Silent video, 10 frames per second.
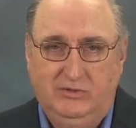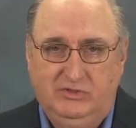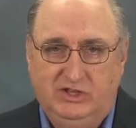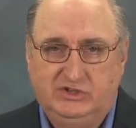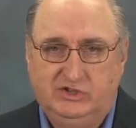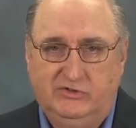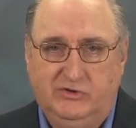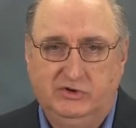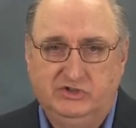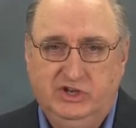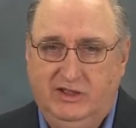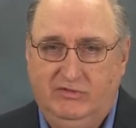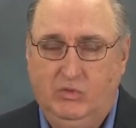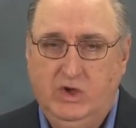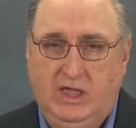this the first day
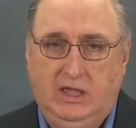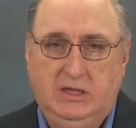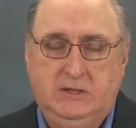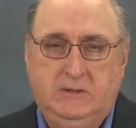of the week.